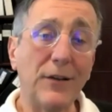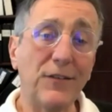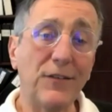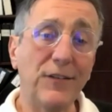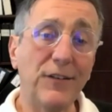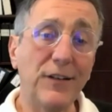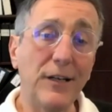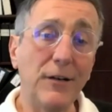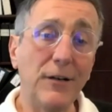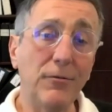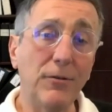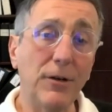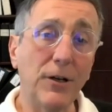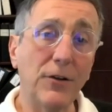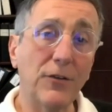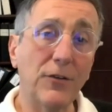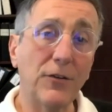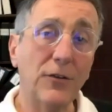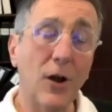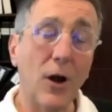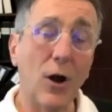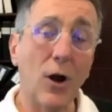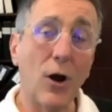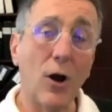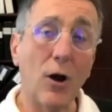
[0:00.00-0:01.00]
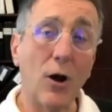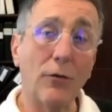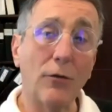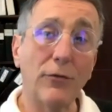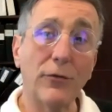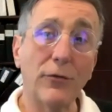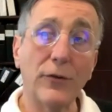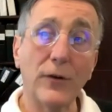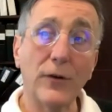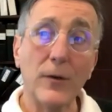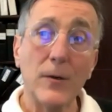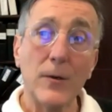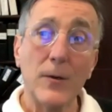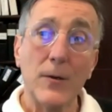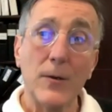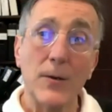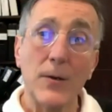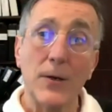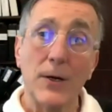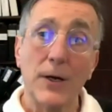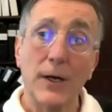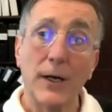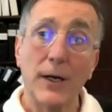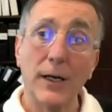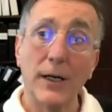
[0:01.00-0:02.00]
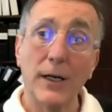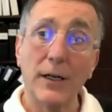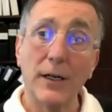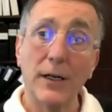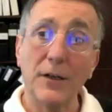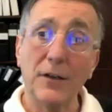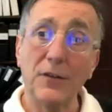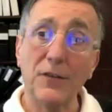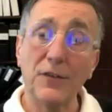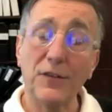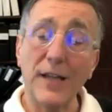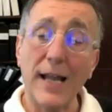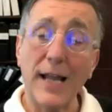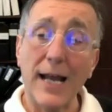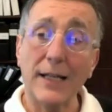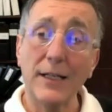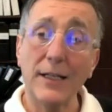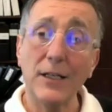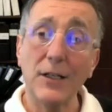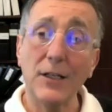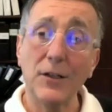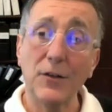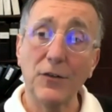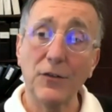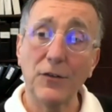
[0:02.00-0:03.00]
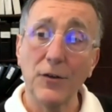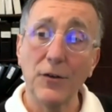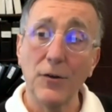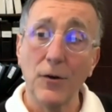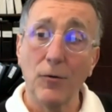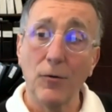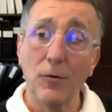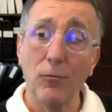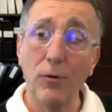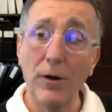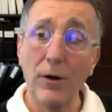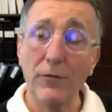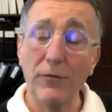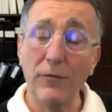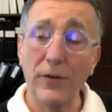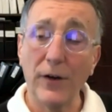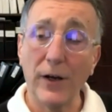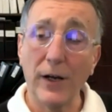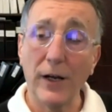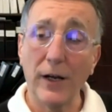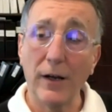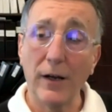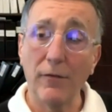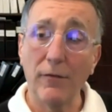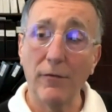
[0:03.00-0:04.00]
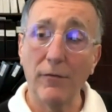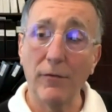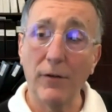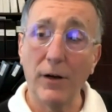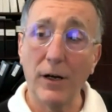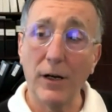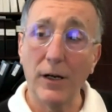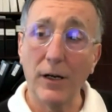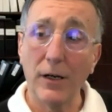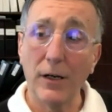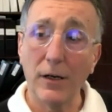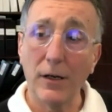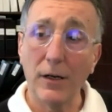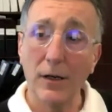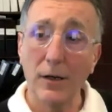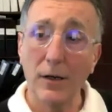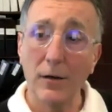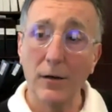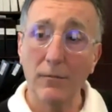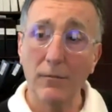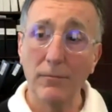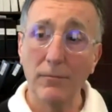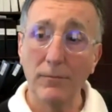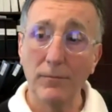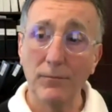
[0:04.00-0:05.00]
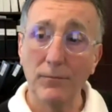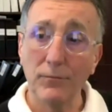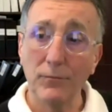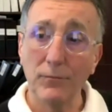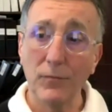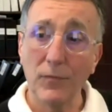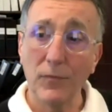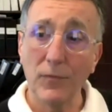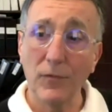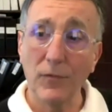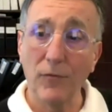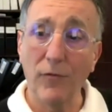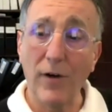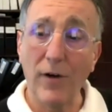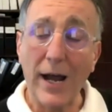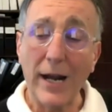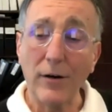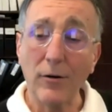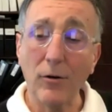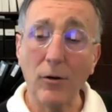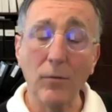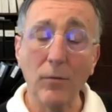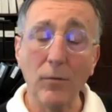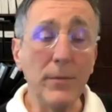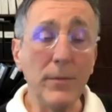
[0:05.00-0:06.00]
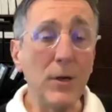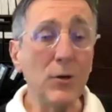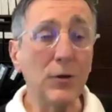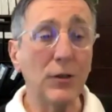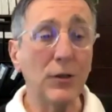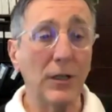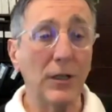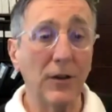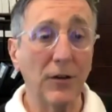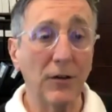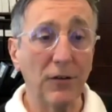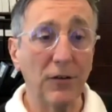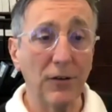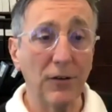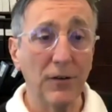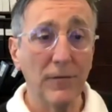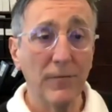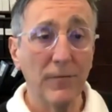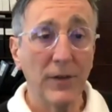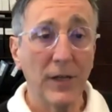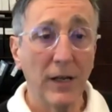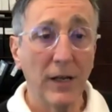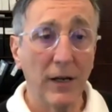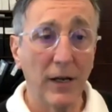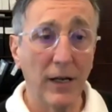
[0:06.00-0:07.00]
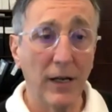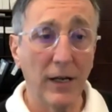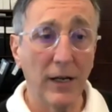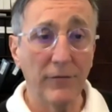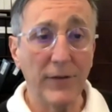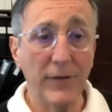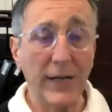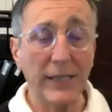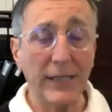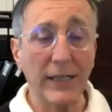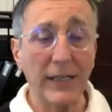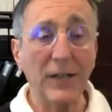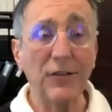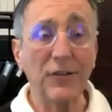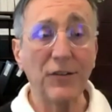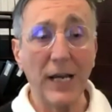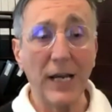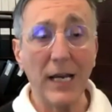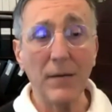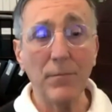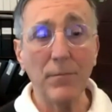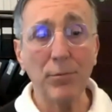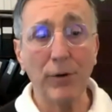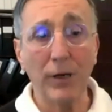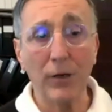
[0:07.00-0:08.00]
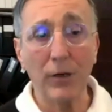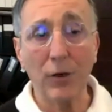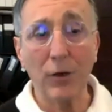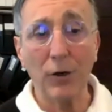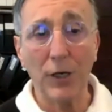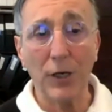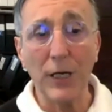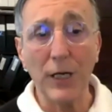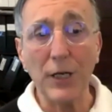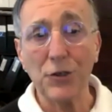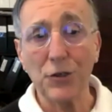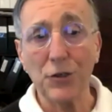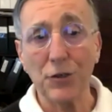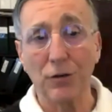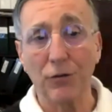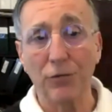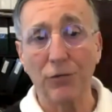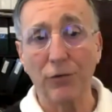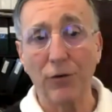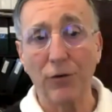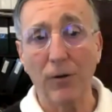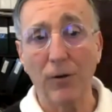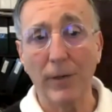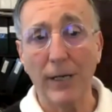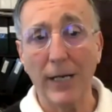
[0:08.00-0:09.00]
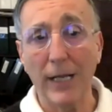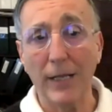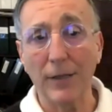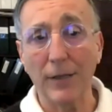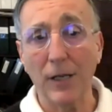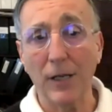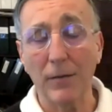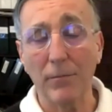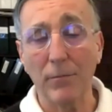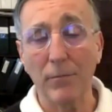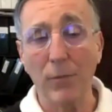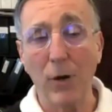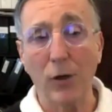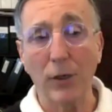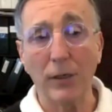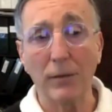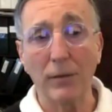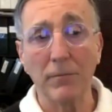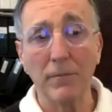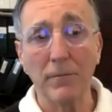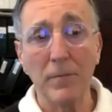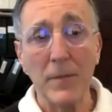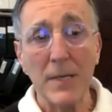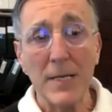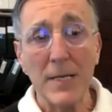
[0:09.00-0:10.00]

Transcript: a series of studies with viral mutants that escape recognition from an antibody.